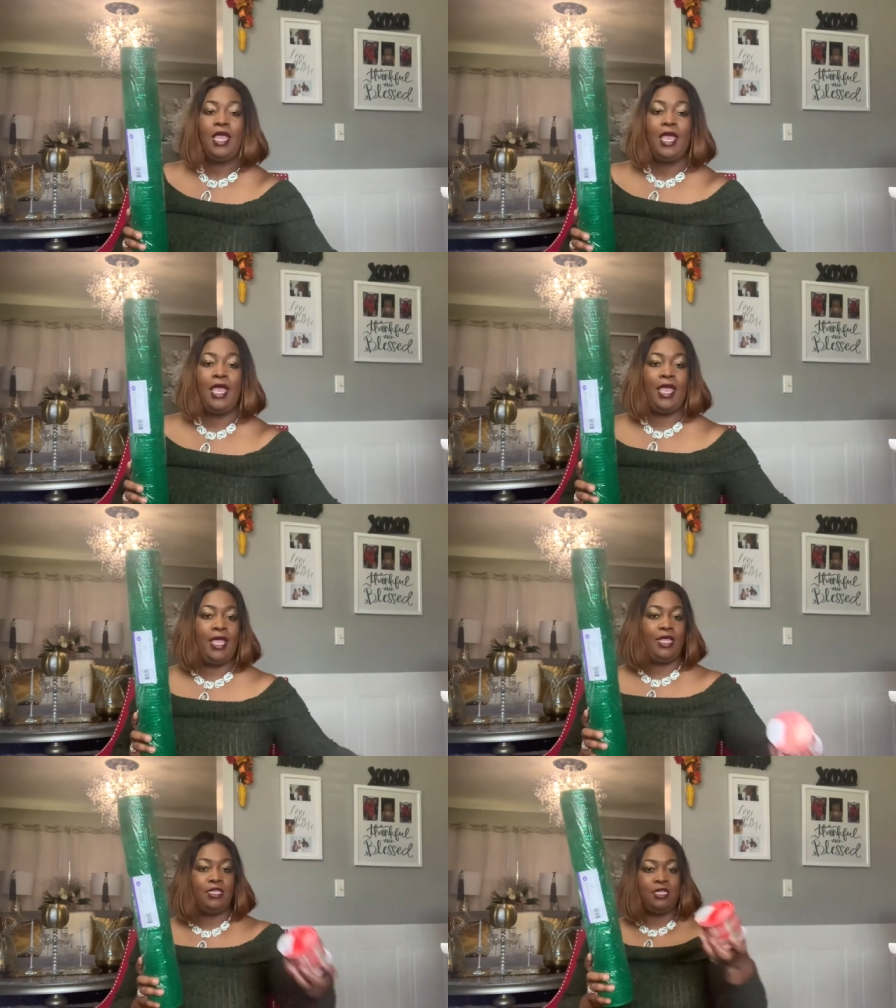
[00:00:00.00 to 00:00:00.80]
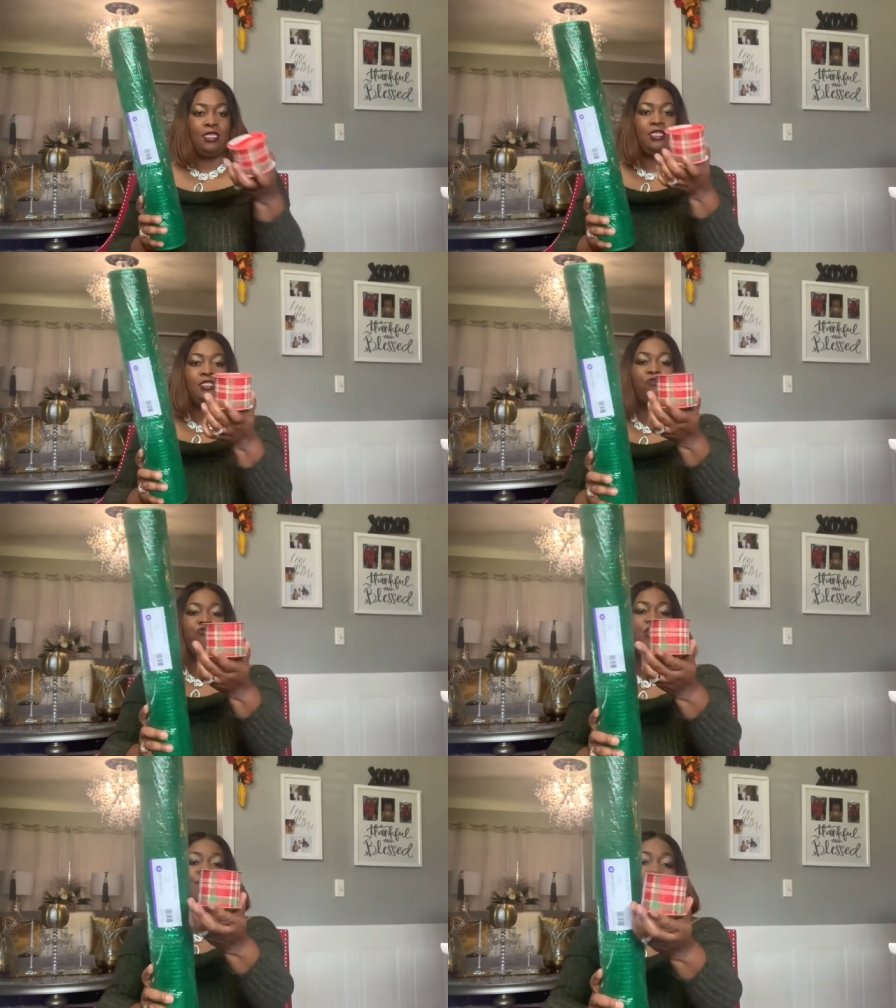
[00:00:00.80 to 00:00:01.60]
and this
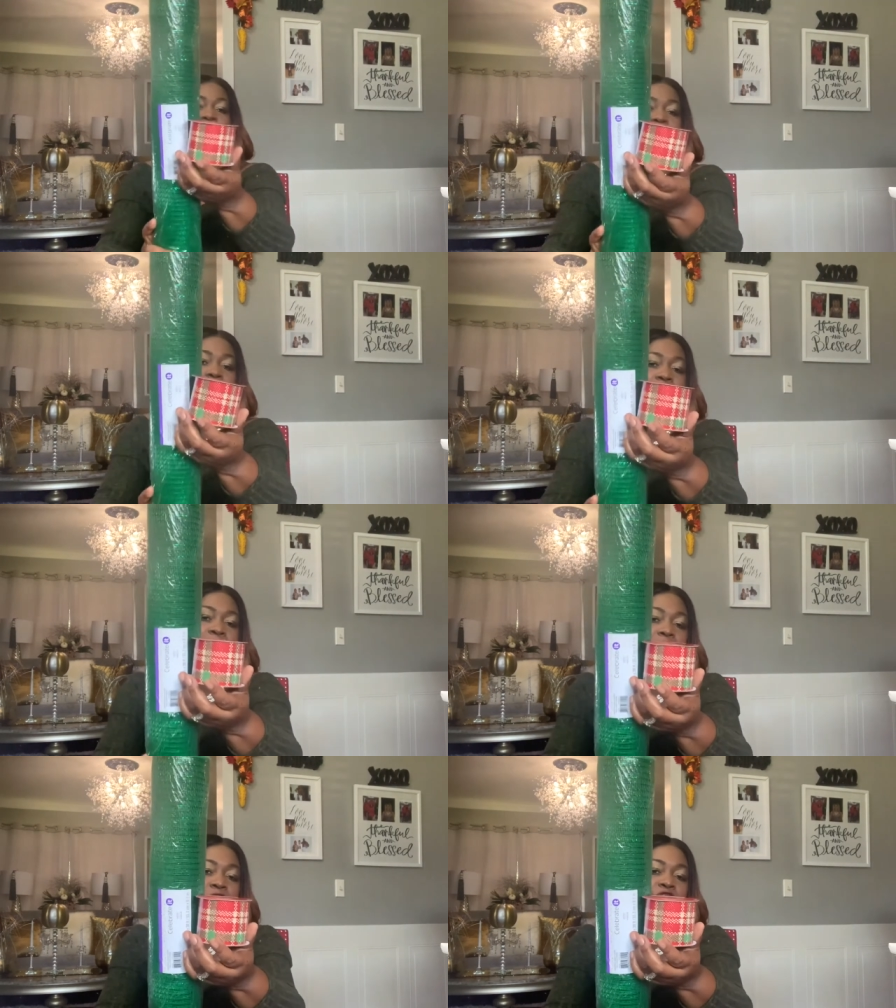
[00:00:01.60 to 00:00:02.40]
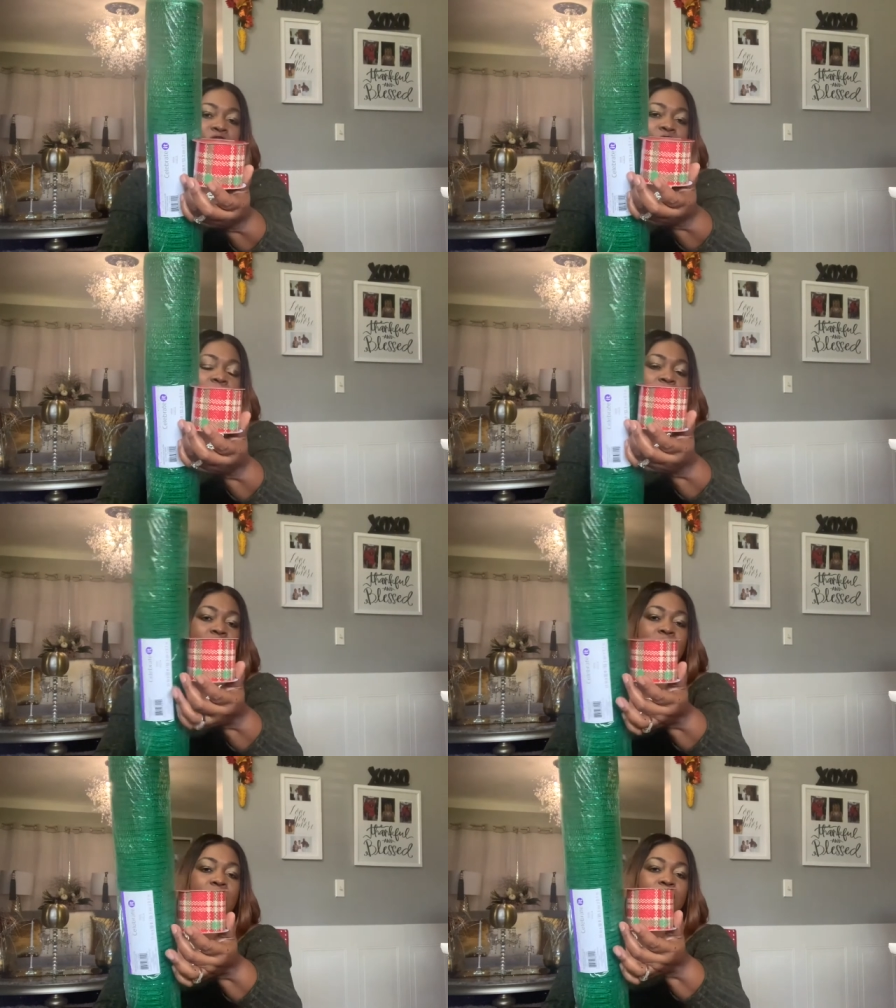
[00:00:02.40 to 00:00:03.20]
ribbon has the green.
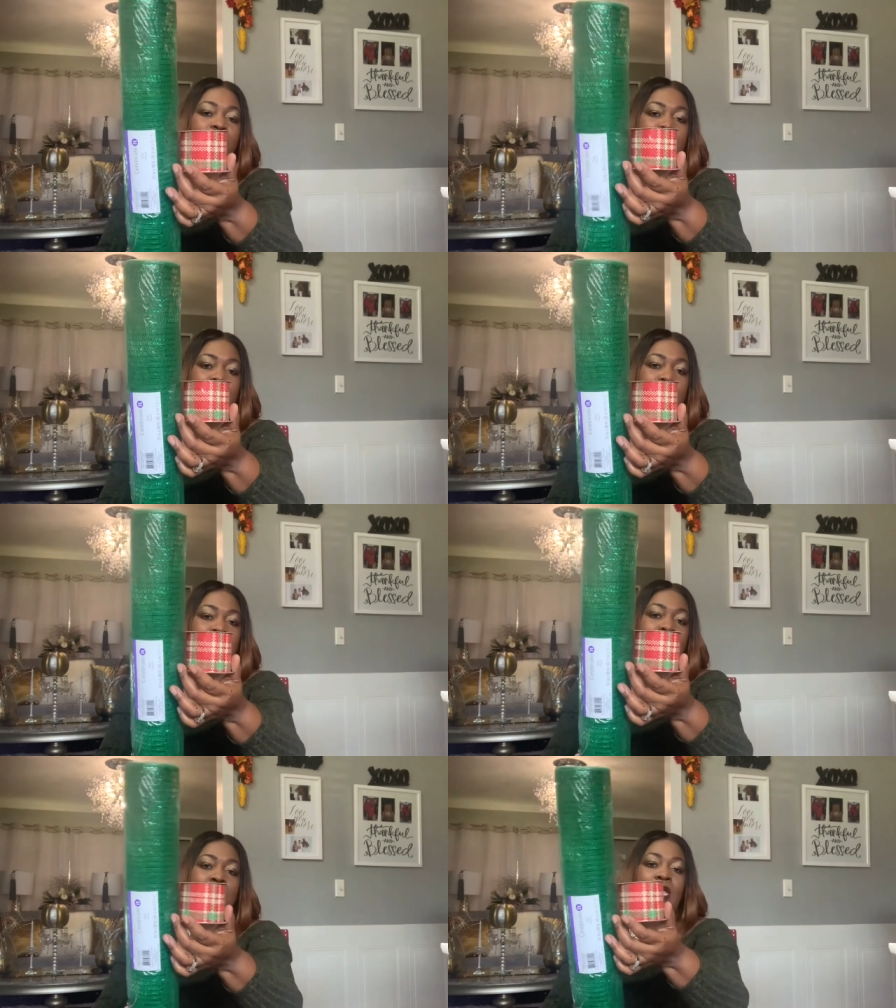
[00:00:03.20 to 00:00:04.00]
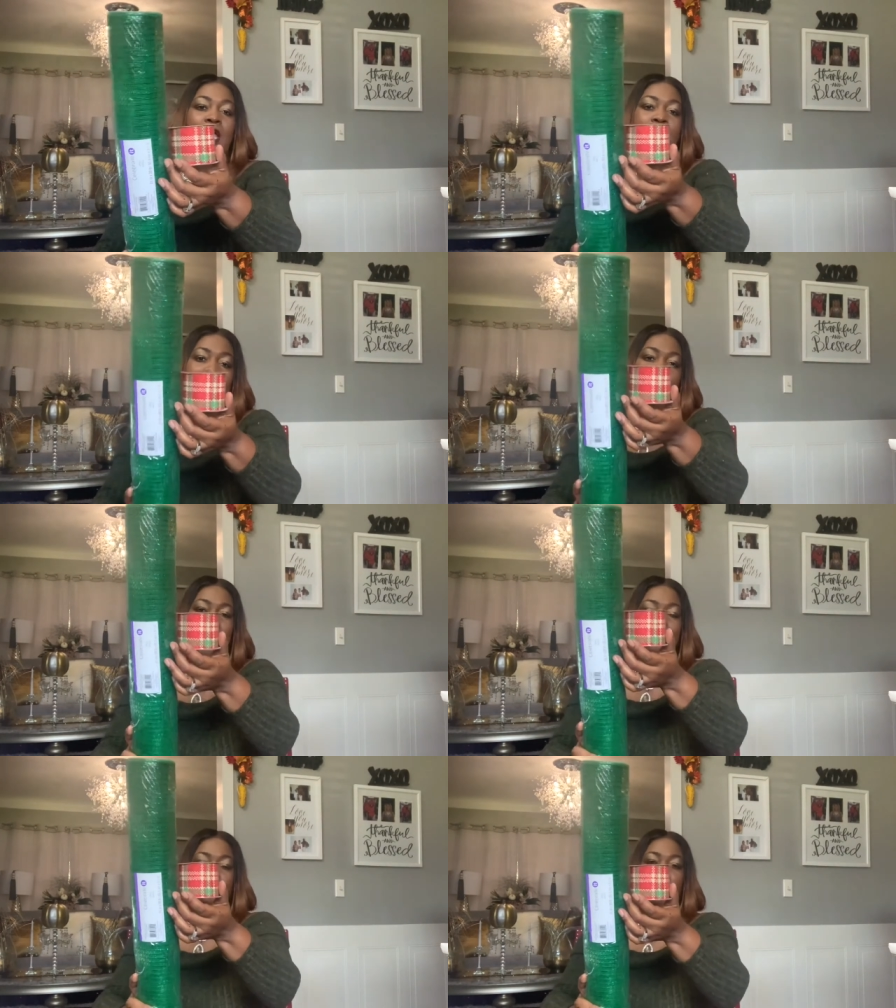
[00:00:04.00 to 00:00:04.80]
So the two of these, I
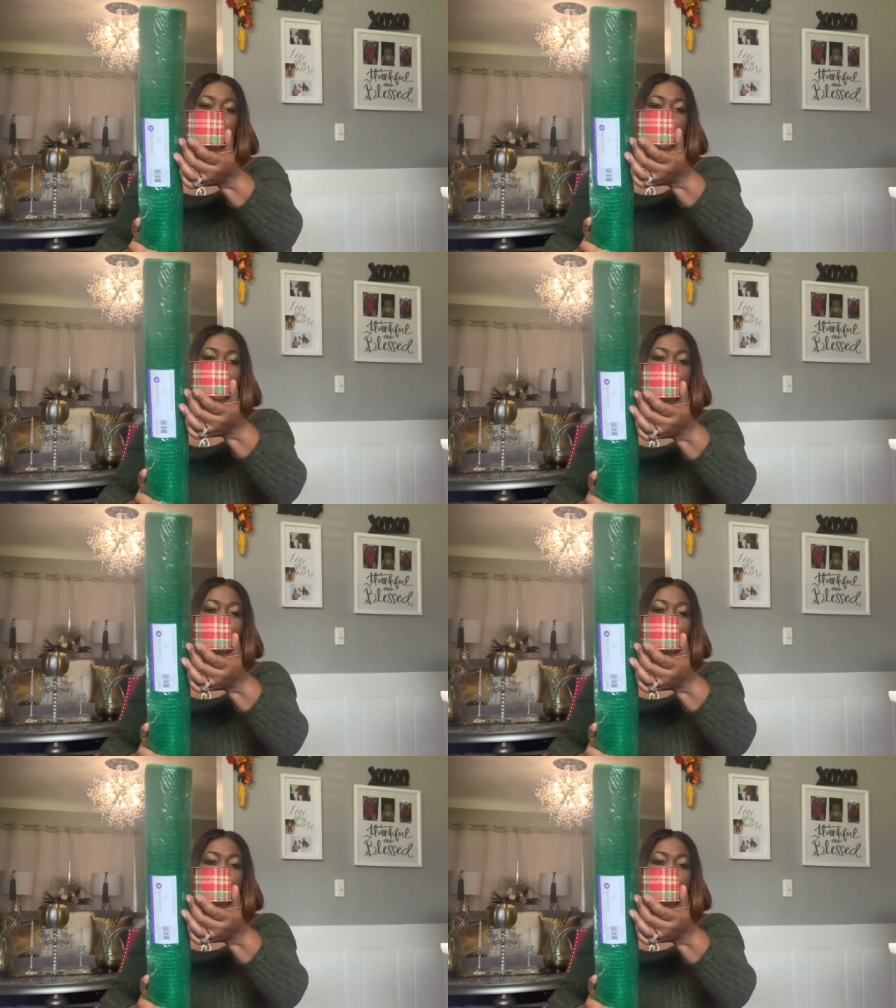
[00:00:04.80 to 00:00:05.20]
might do a wreath or